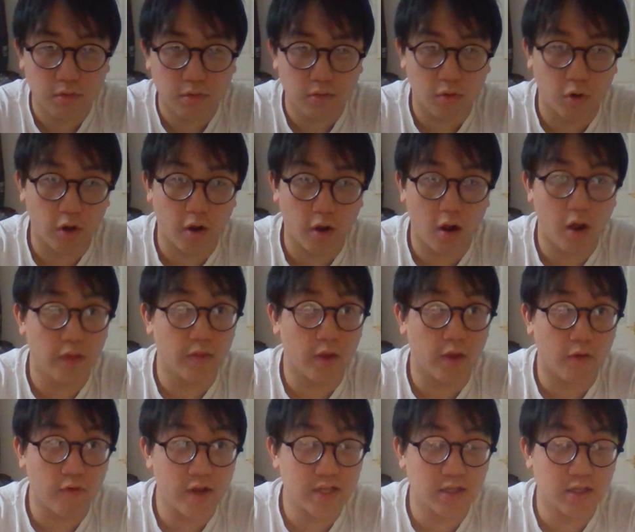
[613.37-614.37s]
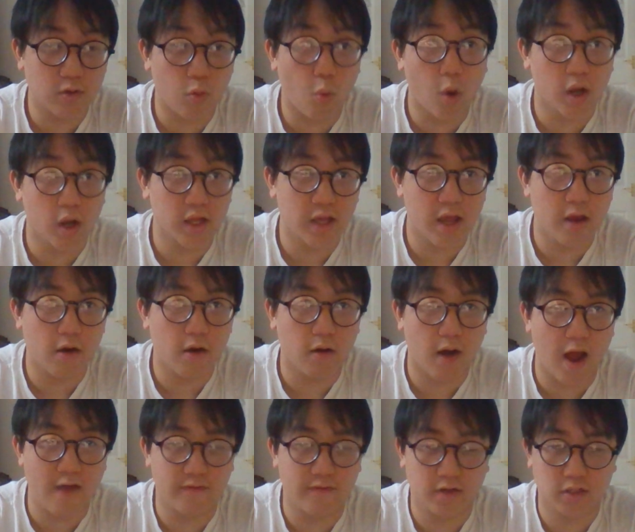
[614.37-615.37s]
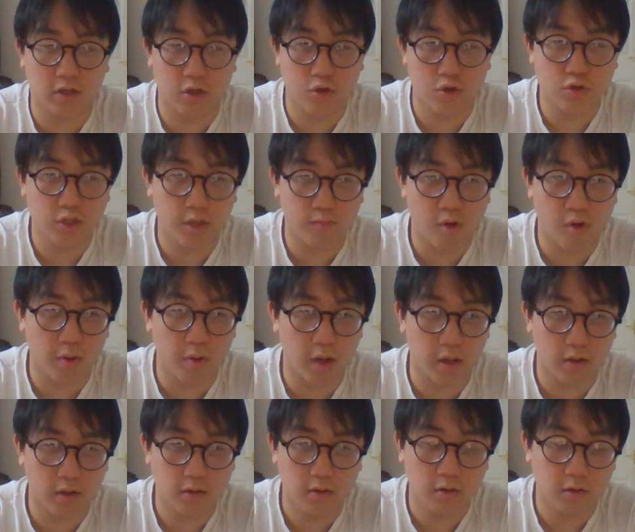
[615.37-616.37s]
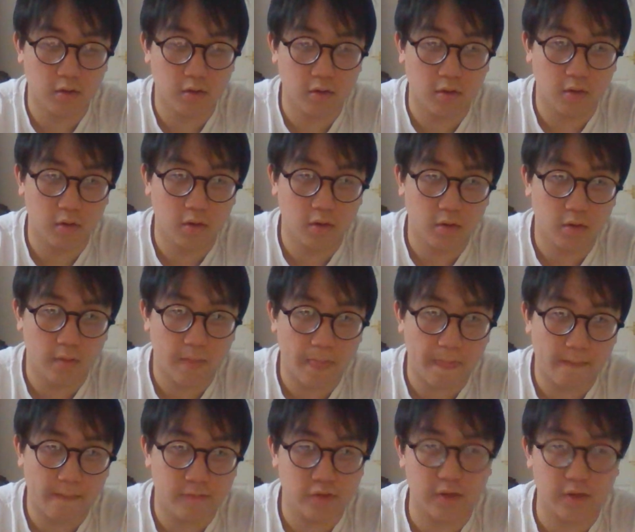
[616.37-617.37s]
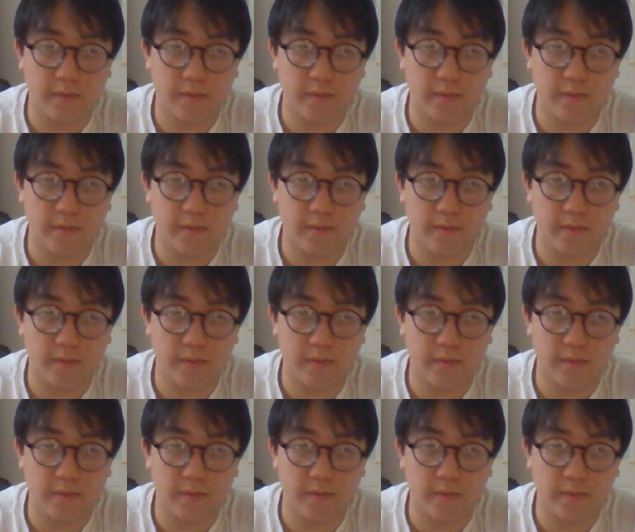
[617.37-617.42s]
Only in the recent 1 year have I started using it properly. I